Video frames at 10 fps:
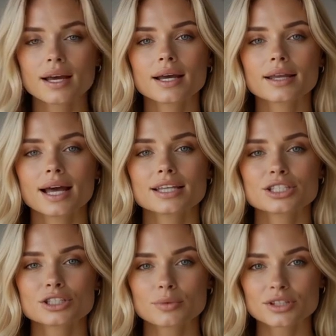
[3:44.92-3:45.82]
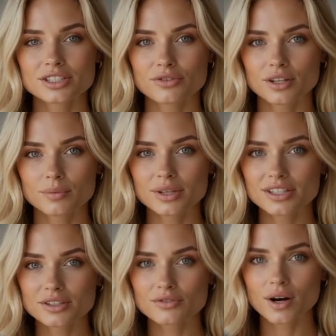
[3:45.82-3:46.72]
That's a specific
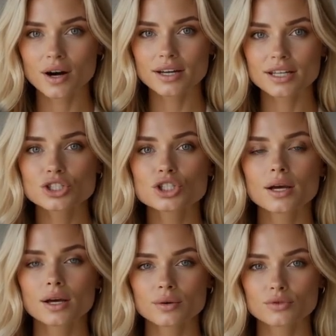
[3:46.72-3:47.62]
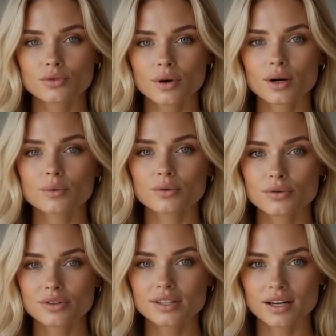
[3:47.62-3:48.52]
piece of knowledge
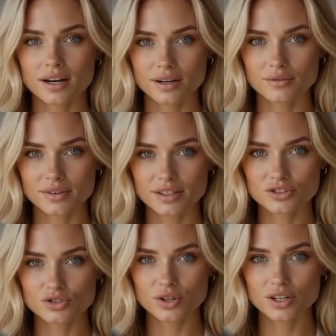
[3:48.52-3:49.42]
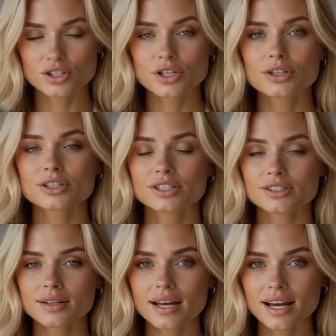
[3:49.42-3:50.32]
from the
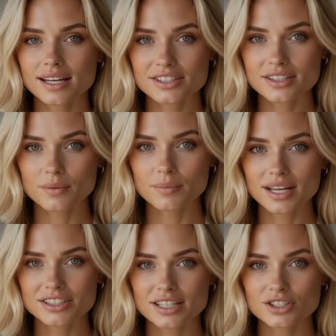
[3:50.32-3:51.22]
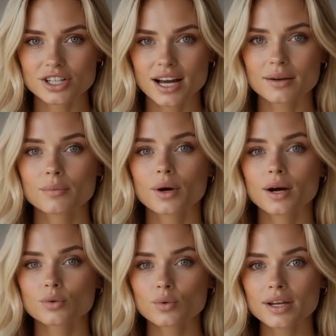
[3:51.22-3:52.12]
instructions, as a basic
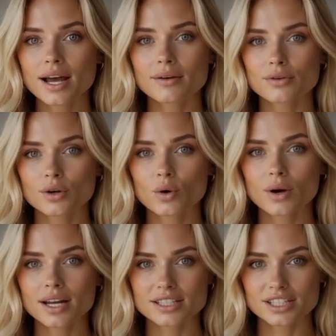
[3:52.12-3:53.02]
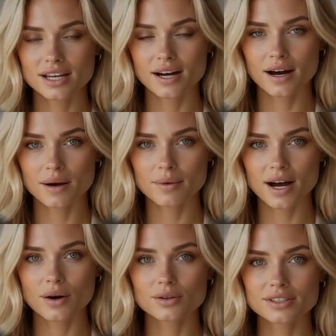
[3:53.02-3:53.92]
chatbot would have no idea
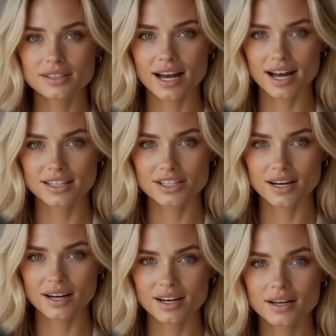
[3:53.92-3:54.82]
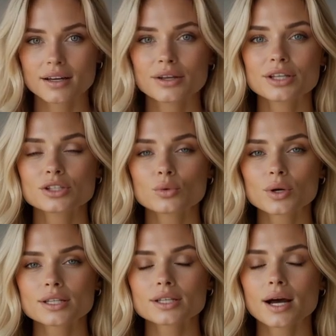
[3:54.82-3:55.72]
about that. This
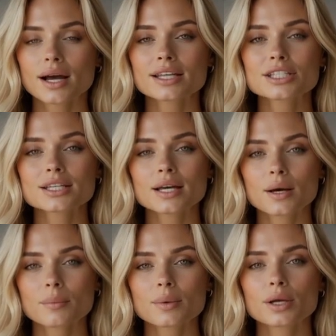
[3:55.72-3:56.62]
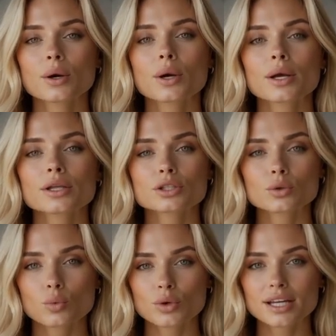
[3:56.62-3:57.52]
one does because
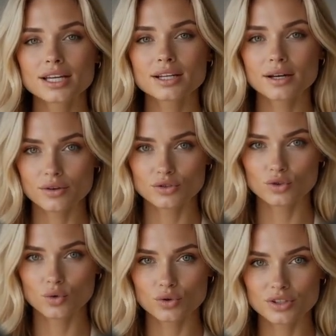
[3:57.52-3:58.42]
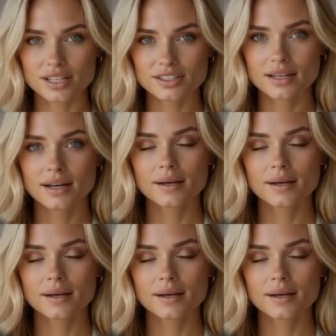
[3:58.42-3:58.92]
we told it.